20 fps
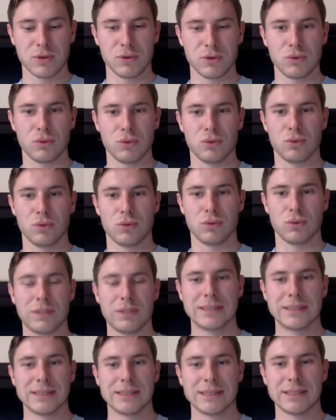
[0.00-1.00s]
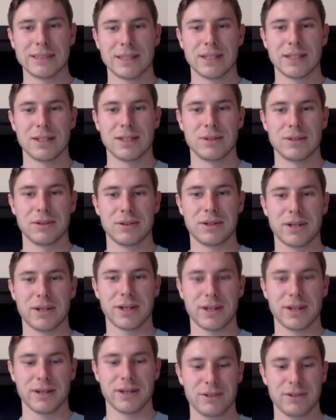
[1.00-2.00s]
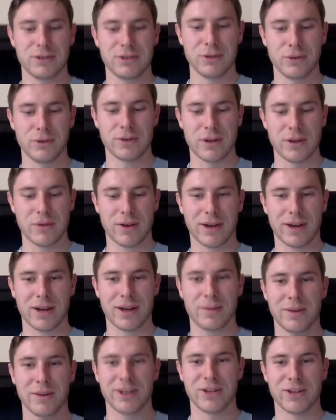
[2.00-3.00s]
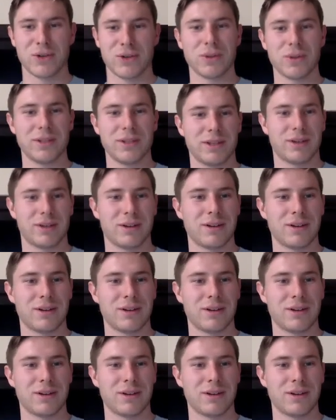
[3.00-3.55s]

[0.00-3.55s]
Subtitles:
Ooh. Okay. Shoot. Now I got to make a choice here.